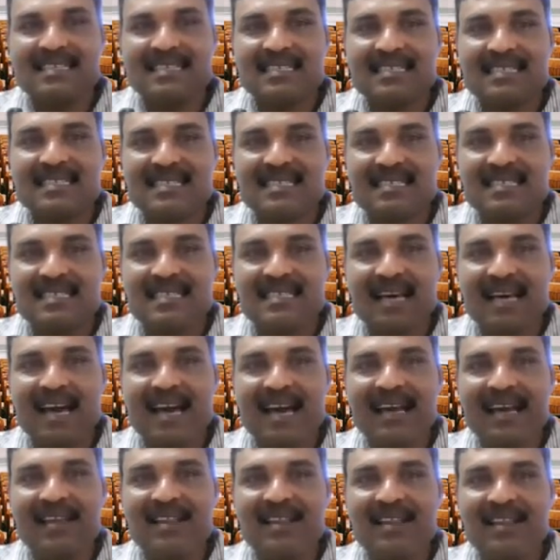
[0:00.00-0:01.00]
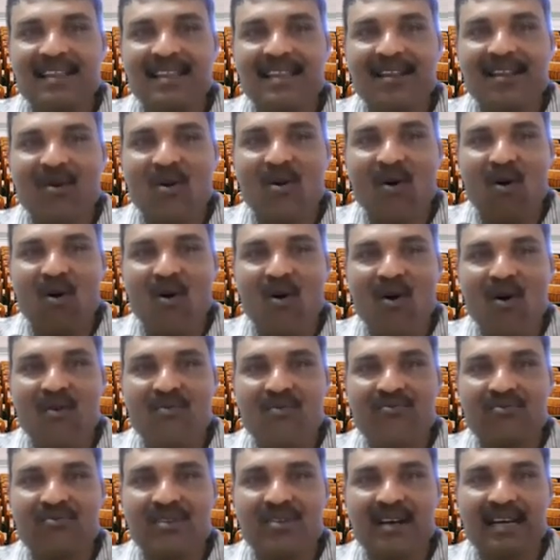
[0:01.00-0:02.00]
sine
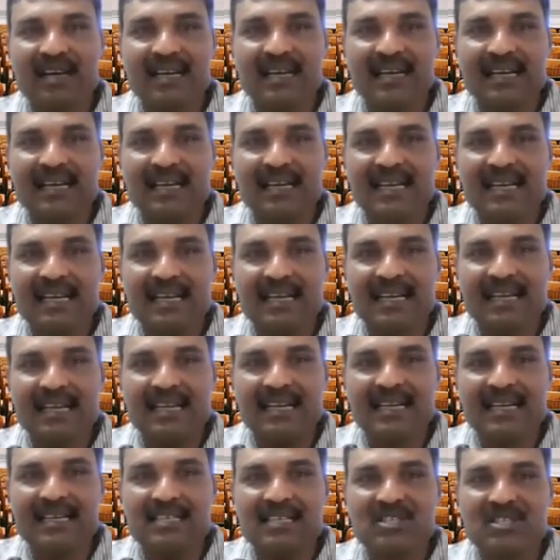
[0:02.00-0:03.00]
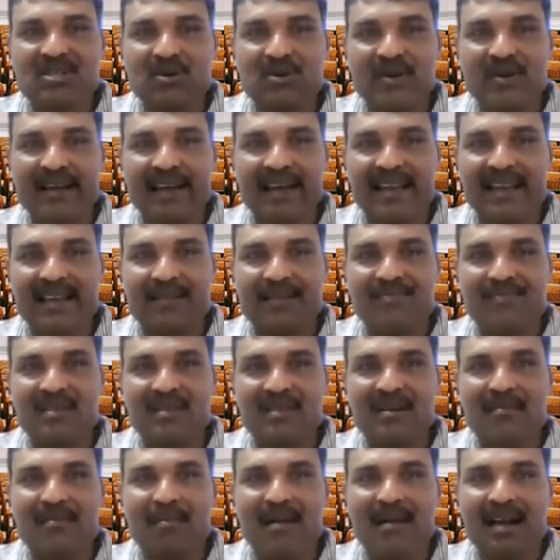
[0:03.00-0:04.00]
of e raised to n
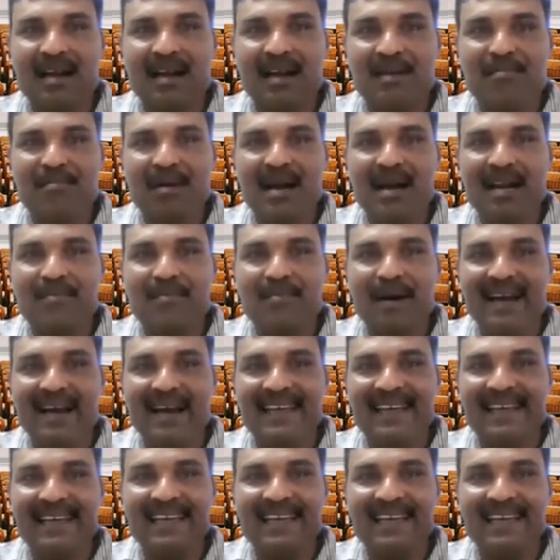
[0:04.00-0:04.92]
multiplied by